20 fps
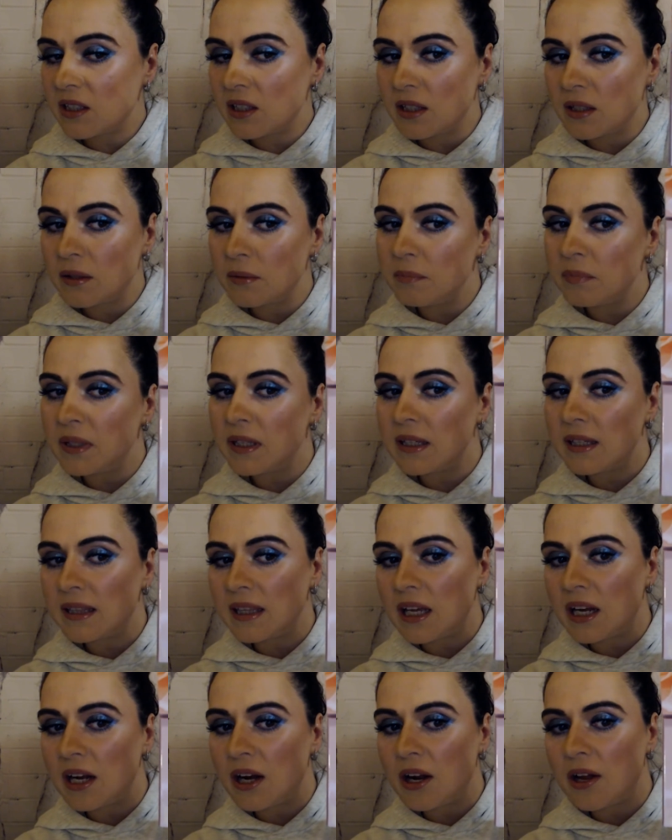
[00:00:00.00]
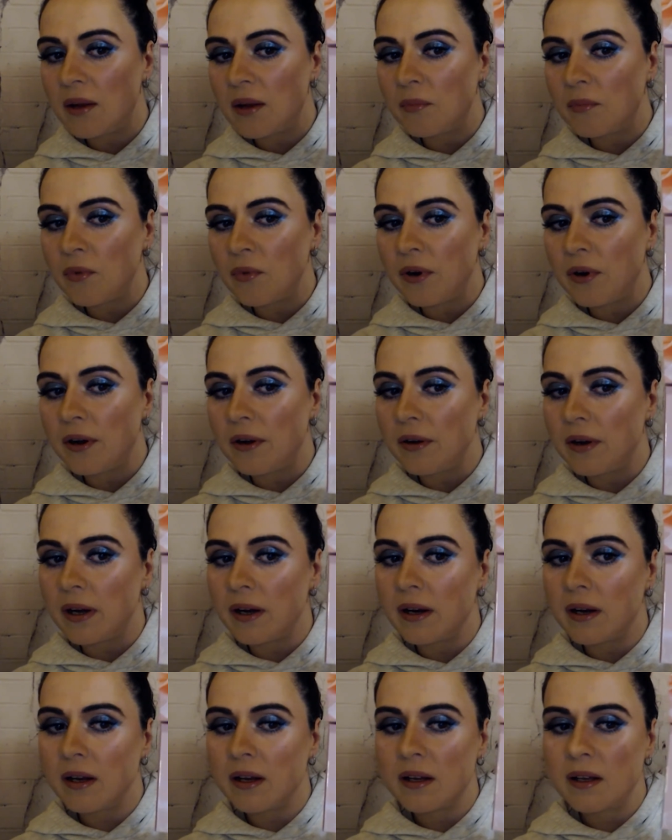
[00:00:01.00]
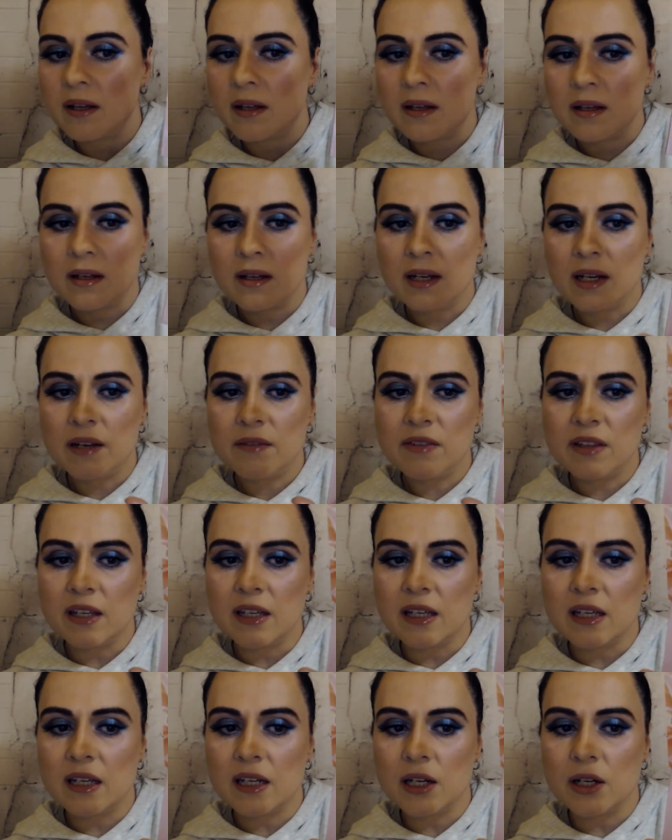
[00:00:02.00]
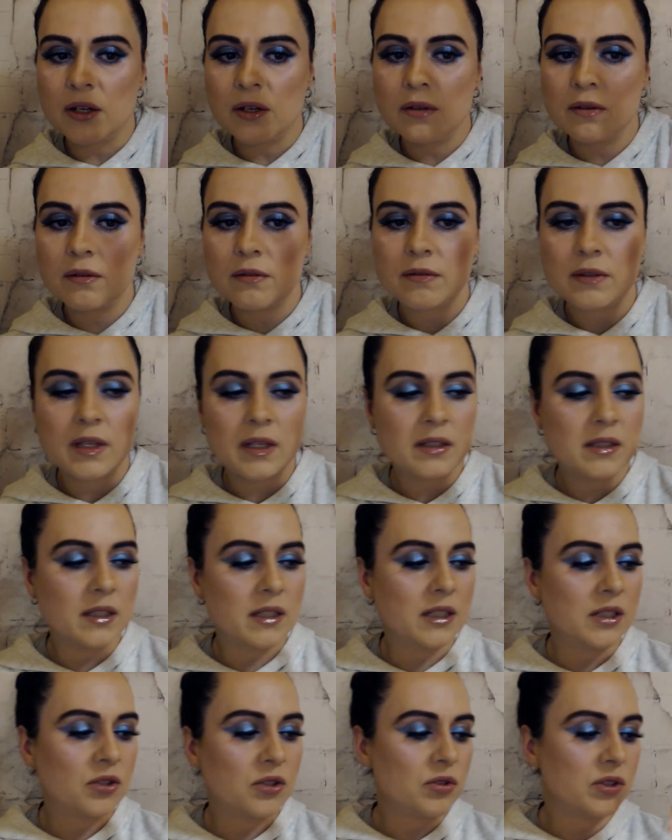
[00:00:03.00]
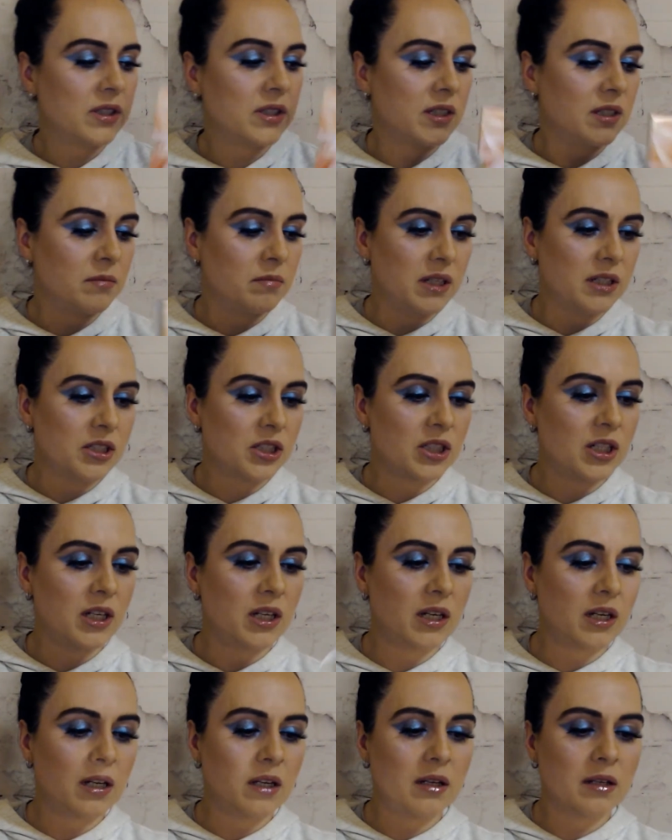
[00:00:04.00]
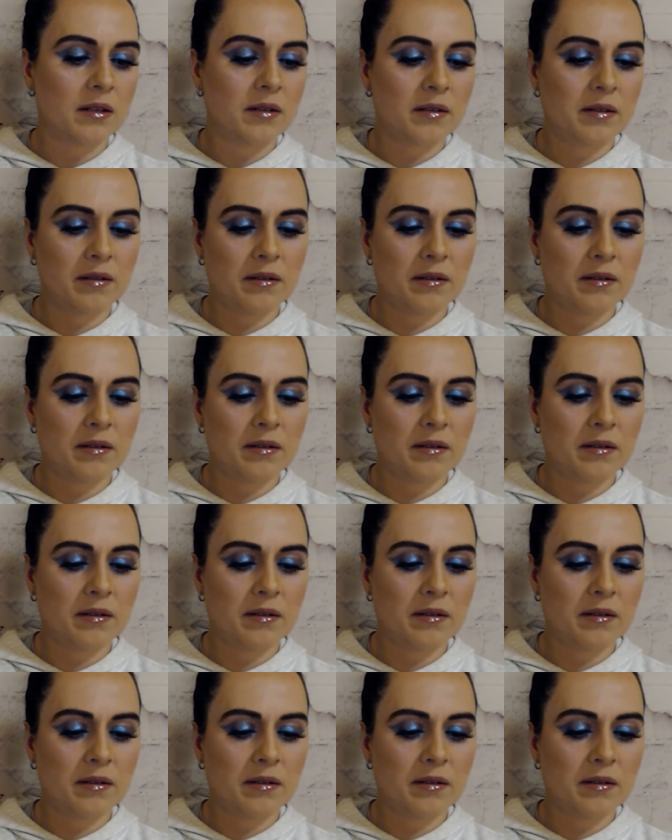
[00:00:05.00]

the pink that I'm wearing. I love the yellow. That's an interesting blush color.